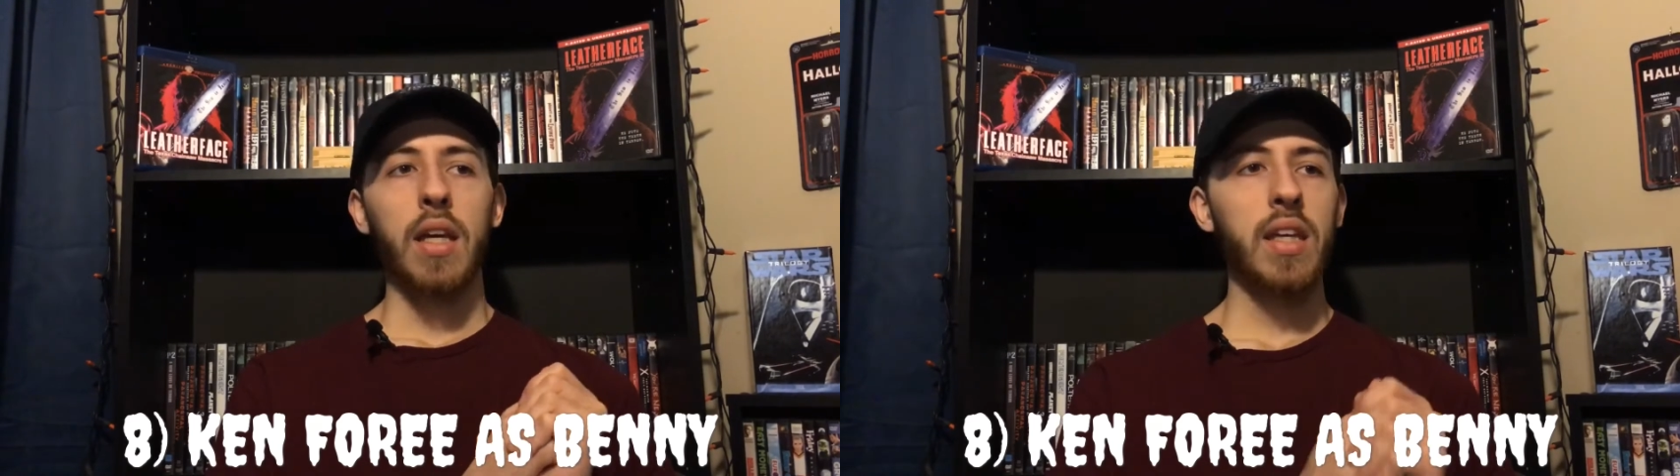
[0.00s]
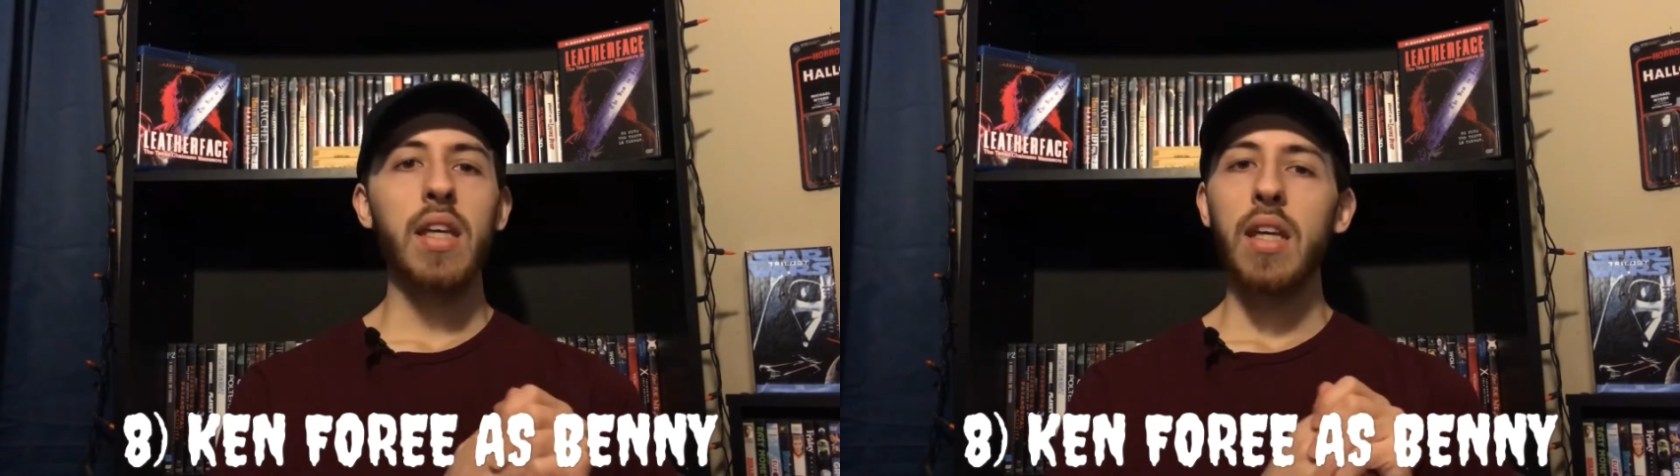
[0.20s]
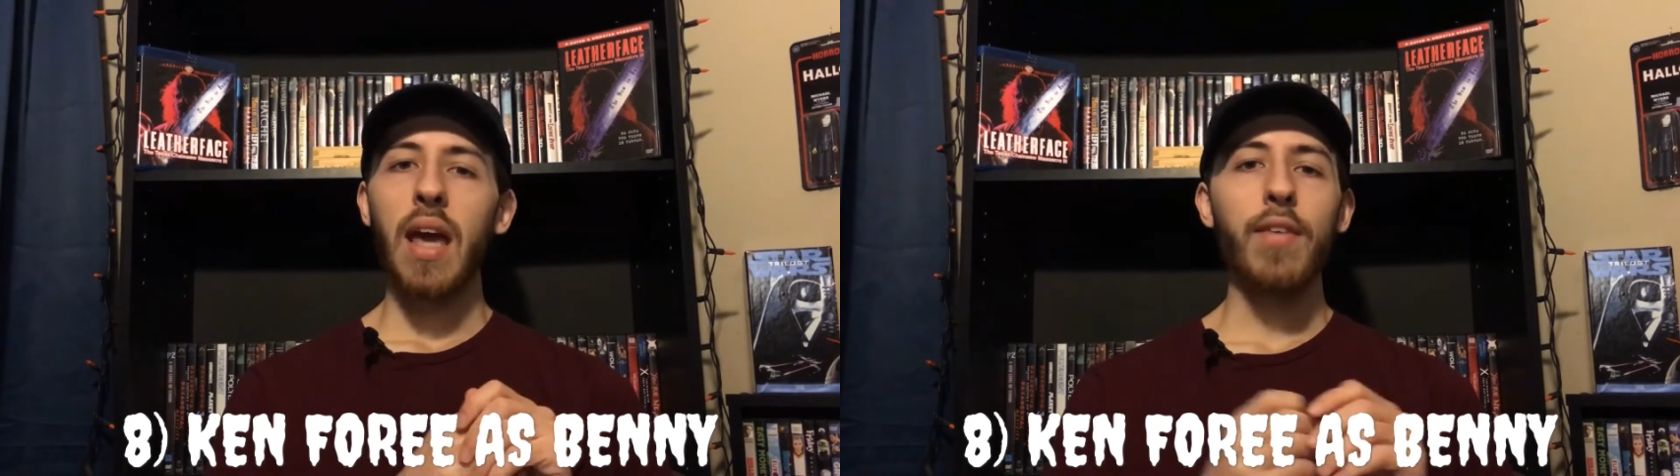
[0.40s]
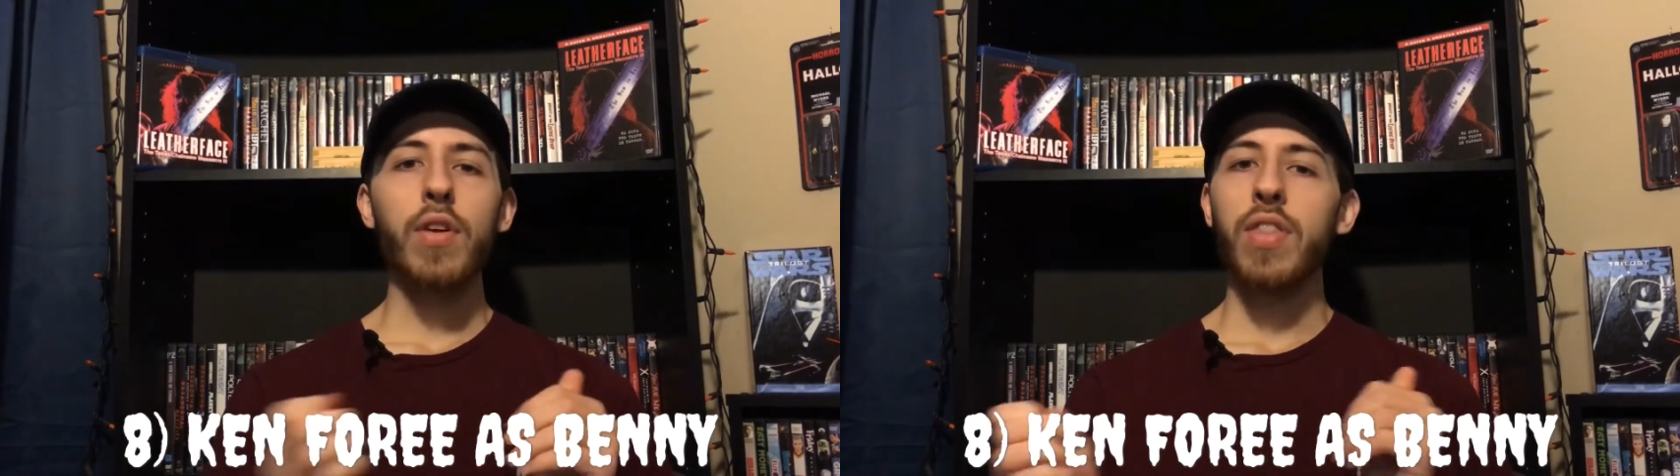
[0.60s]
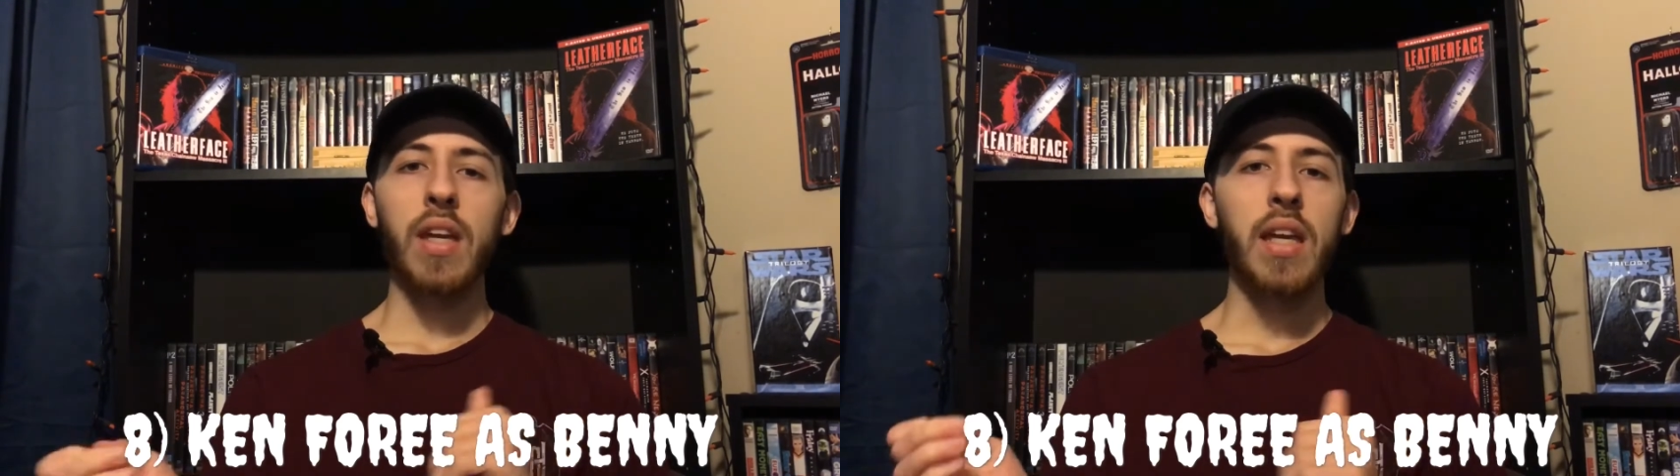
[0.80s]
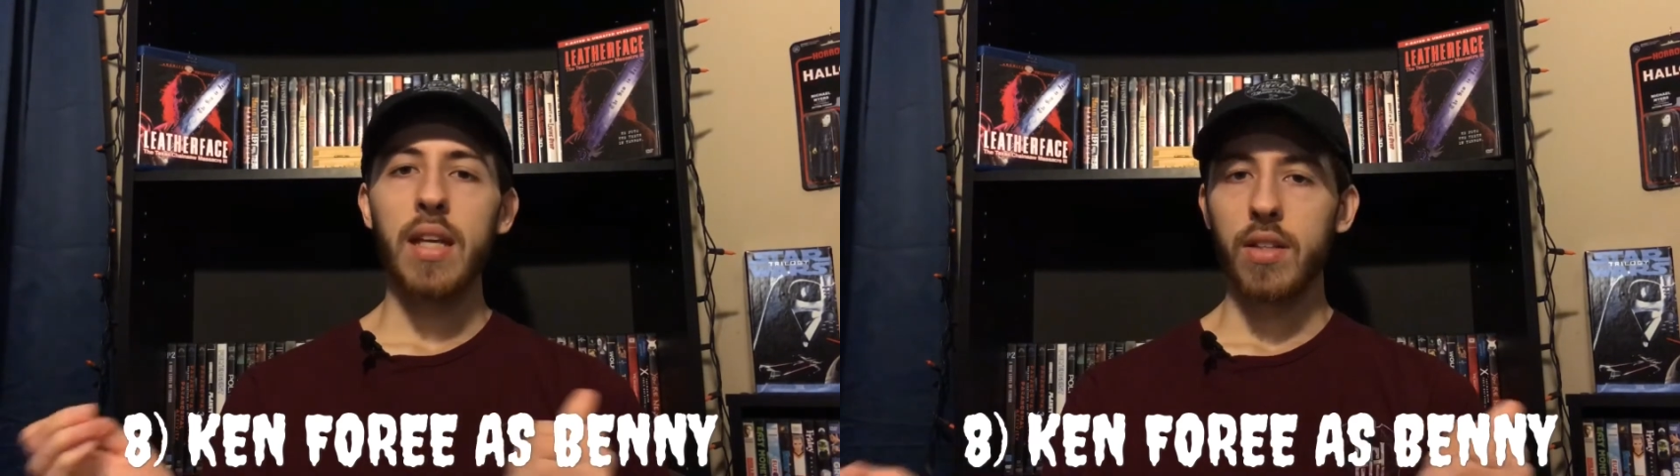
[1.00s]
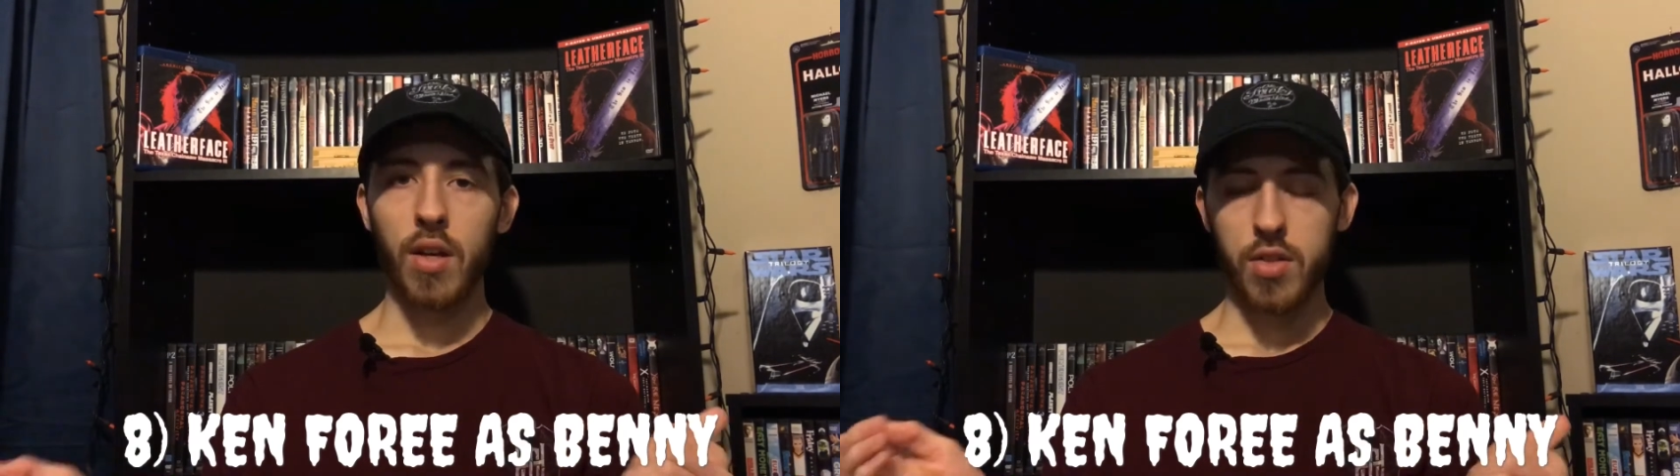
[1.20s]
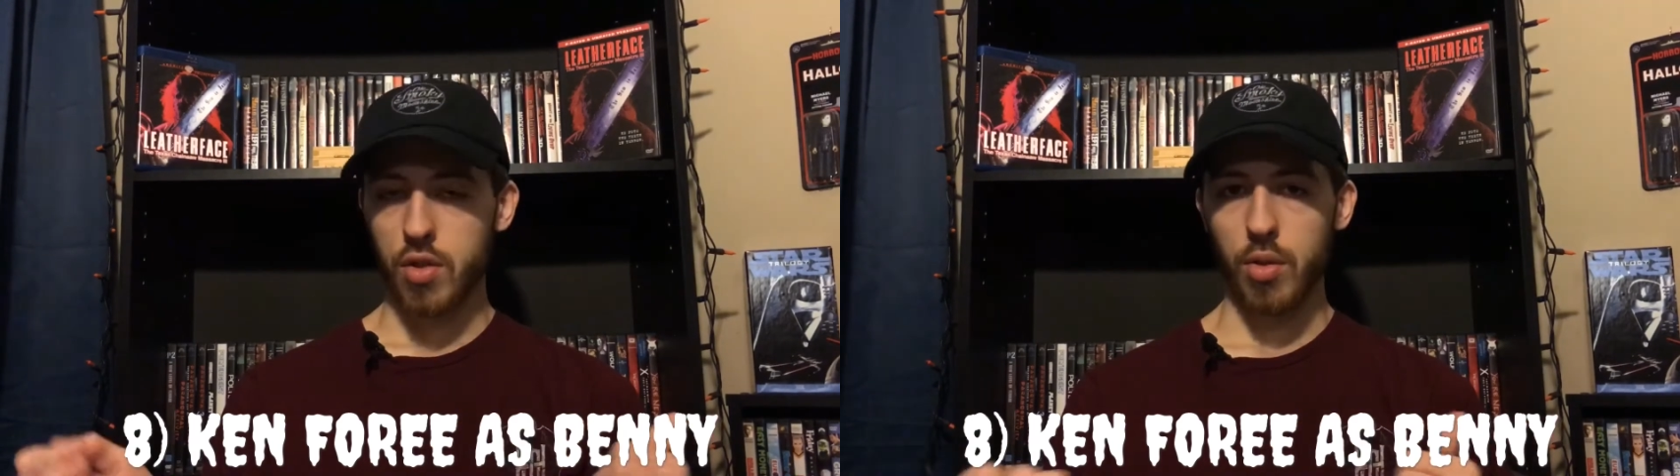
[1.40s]
everything he
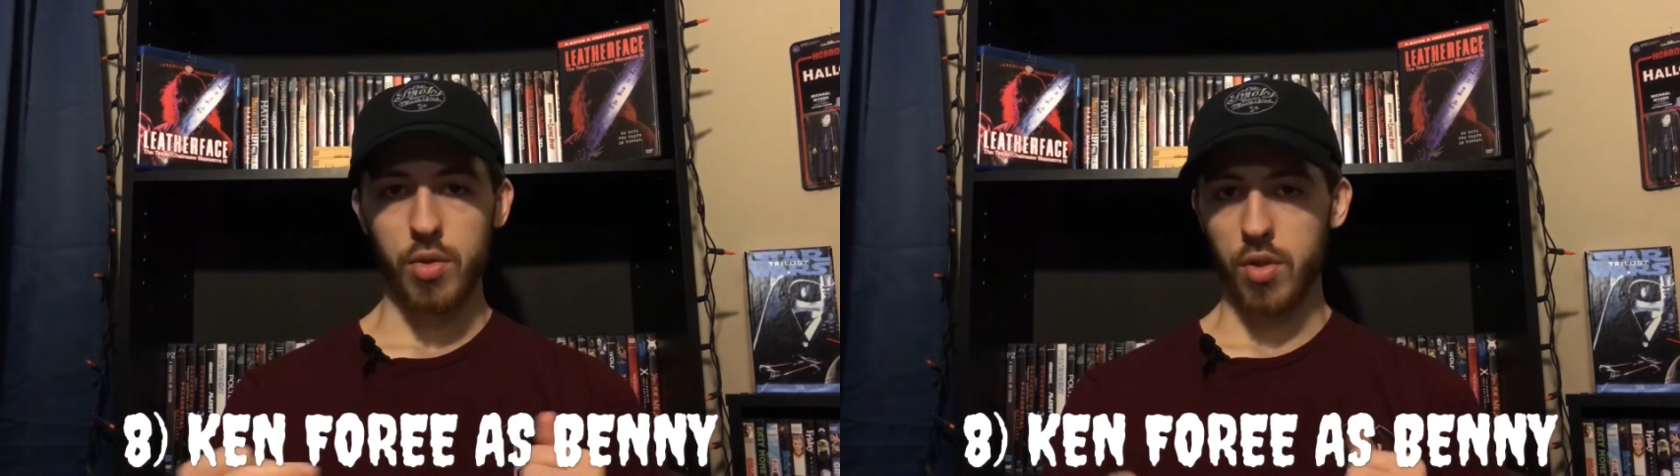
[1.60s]
does turns